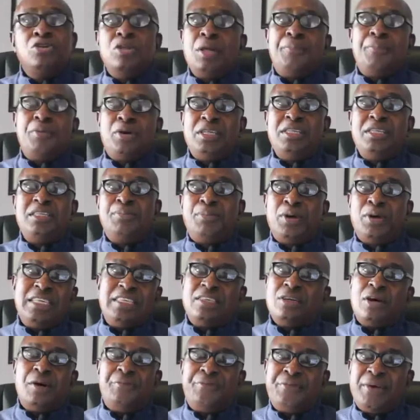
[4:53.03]
the
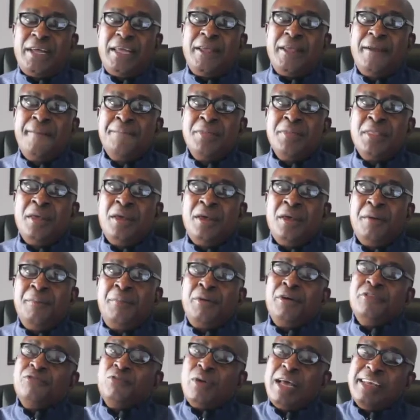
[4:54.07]
political fray.
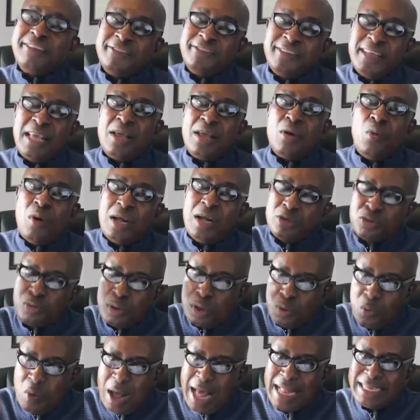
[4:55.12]
Because we are saying what
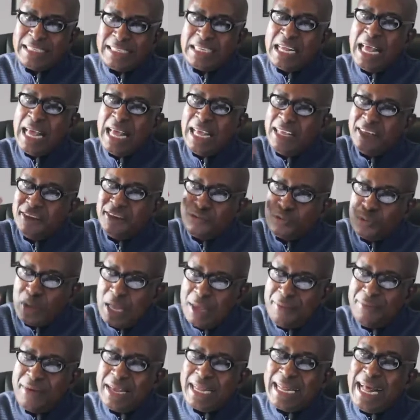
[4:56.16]
we want is to
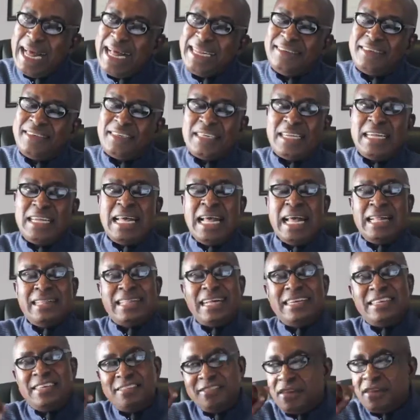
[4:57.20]
have a country
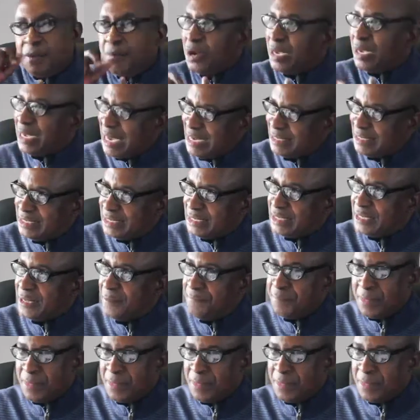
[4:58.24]
that is democratic,